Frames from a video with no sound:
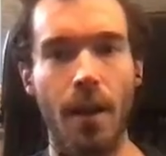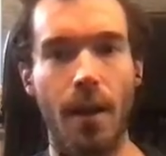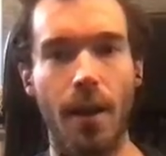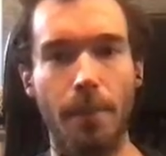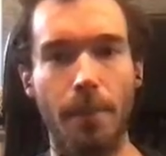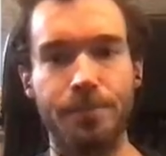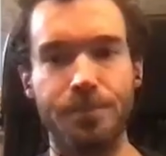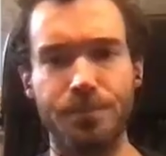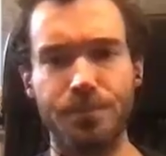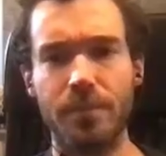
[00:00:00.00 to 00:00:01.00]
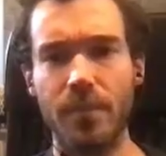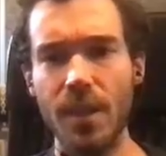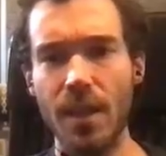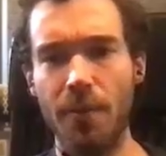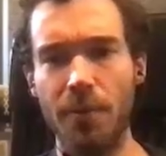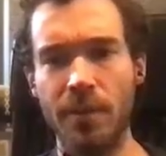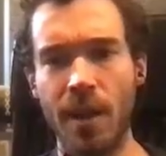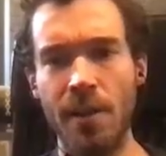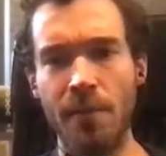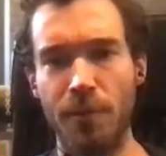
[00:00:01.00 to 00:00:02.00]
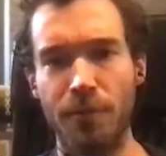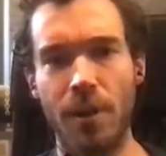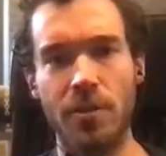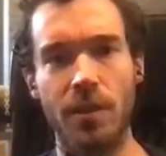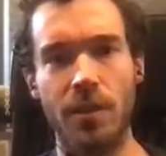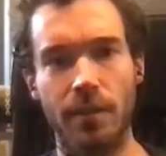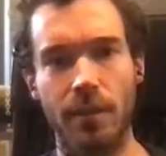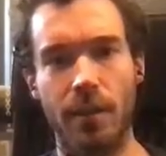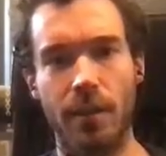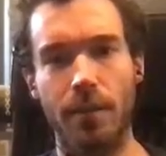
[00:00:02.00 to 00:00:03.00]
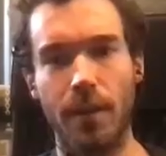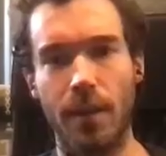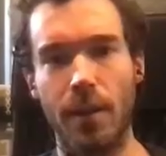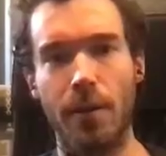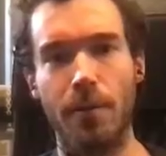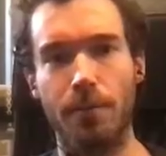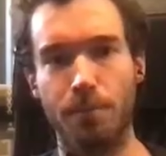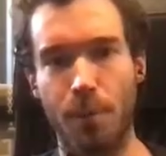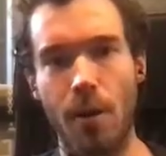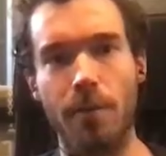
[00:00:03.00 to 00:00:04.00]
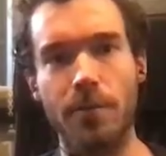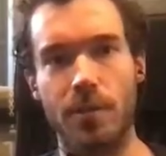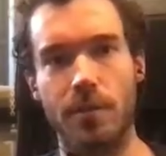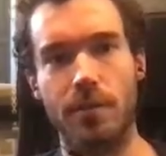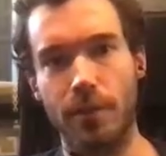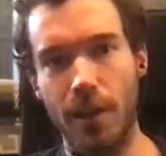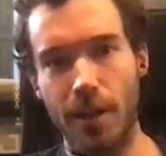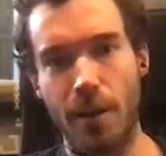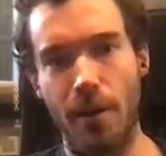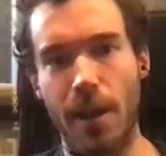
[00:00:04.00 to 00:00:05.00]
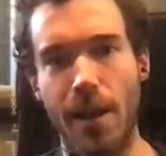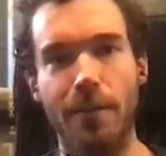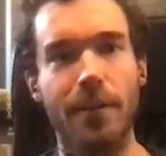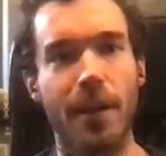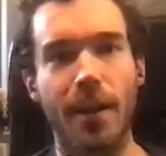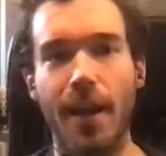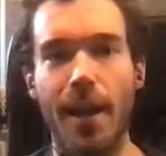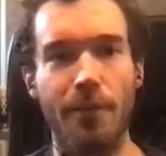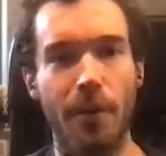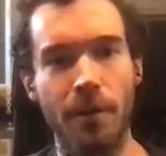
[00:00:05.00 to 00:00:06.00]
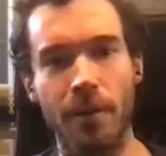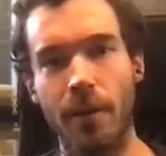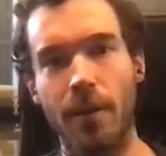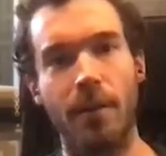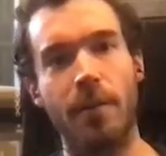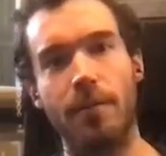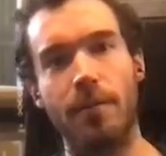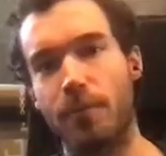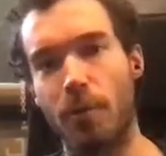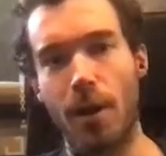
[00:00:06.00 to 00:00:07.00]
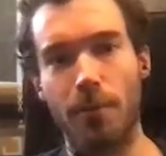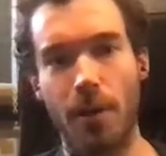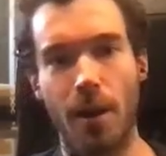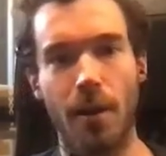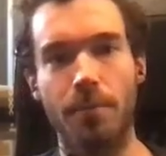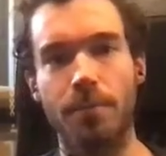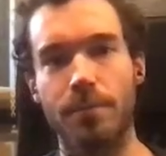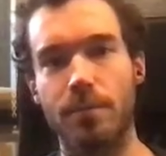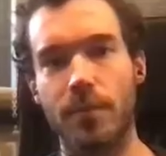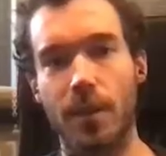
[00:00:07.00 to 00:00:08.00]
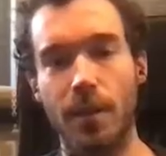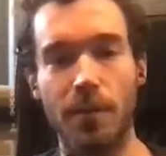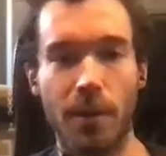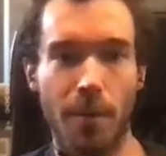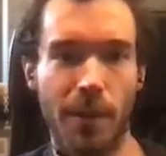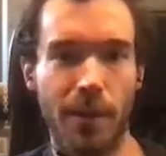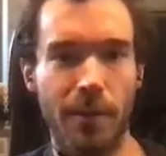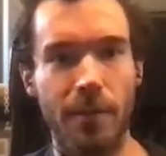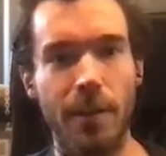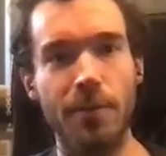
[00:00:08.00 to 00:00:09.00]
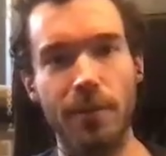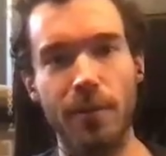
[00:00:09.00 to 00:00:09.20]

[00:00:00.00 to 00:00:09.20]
it was kind of refreshing to hear Bart just lay it all out and not have a rah-rah. He was